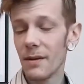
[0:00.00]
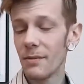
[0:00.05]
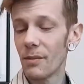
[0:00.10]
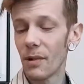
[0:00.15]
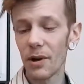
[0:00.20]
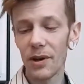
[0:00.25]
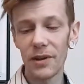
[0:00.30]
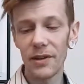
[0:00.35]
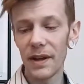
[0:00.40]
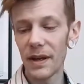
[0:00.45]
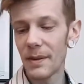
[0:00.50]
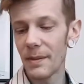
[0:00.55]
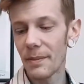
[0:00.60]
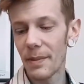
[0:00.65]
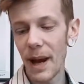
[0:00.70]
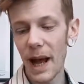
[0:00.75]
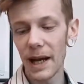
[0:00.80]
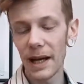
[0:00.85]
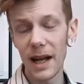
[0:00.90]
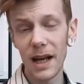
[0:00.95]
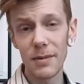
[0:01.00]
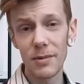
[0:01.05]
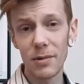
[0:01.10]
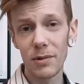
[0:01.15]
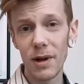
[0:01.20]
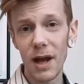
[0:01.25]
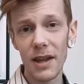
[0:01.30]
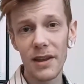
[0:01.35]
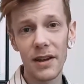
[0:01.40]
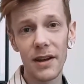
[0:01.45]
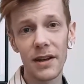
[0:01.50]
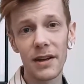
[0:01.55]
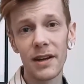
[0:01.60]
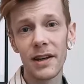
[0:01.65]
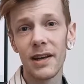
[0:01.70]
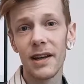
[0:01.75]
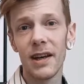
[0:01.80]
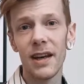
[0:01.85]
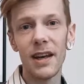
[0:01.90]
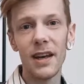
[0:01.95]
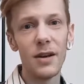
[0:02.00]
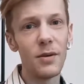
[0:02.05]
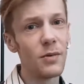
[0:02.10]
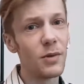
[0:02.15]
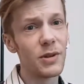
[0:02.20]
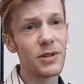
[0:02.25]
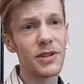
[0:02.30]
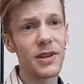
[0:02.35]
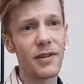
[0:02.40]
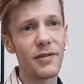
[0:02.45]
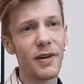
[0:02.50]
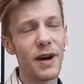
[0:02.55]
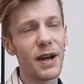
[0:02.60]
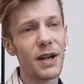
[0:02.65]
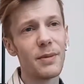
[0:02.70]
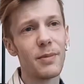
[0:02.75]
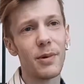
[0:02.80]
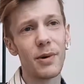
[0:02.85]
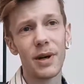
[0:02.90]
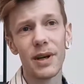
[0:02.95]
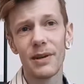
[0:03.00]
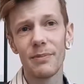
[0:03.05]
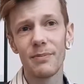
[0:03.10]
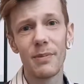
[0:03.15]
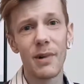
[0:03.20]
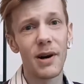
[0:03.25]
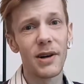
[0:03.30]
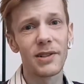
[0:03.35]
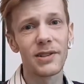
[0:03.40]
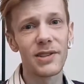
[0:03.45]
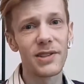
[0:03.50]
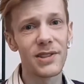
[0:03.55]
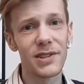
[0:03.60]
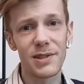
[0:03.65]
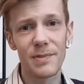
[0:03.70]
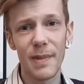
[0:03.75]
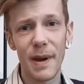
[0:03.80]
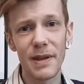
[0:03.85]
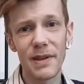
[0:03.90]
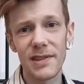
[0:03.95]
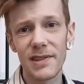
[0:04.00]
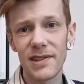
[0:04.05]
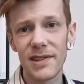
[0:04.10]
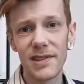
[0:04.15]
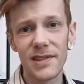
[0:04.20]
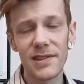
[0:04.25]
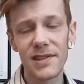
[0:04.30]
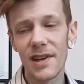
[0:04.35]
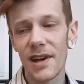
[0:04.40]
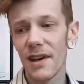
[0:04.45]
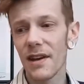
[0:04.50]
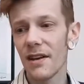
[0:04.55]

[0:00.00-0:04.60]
Monotheme Black Label Leather. It was available in Marks and Spencers